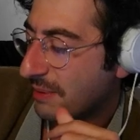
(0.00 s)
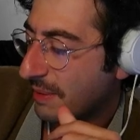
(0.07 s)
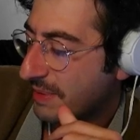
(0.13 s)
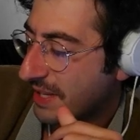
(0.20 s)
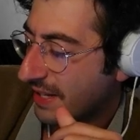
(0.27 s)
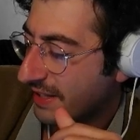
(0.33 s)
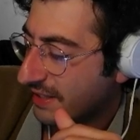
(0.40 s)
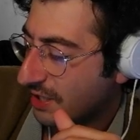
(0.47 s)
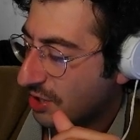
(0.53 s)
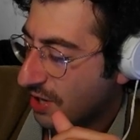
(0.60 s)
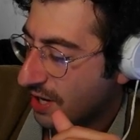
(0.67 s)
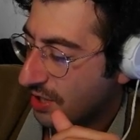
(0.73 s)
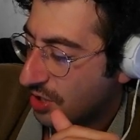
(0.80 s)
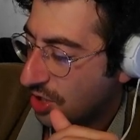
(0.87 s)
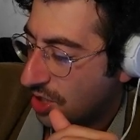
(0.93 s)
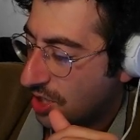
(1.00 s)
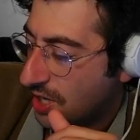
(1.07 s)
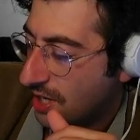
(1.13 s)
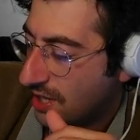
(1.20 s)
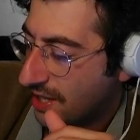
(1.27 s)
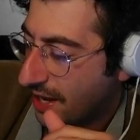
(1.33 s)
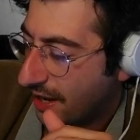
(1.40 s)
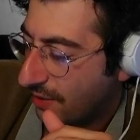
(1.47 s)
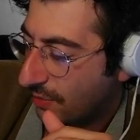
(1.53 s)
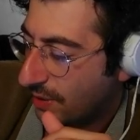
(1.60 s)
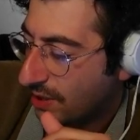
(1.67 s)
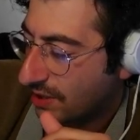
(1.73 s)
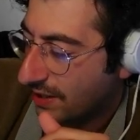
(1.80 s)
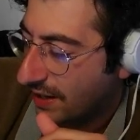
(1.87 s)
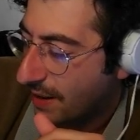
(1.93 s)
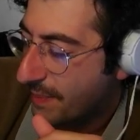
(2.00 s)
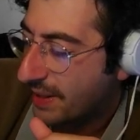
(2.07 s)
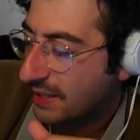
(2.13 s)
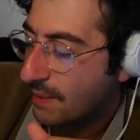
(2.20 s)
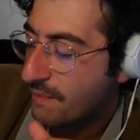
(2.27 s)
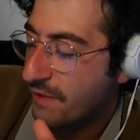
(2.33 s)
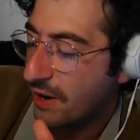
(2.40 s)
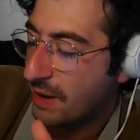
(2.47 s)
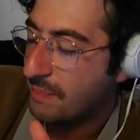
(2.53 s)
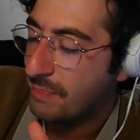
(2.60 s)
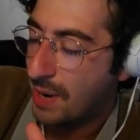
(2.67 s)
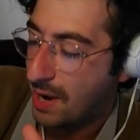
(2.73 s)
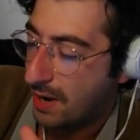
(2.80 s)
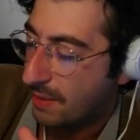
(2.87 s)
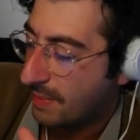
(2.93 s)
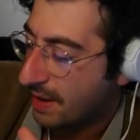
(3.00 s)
I like to try to cheat that with like I make them very bottom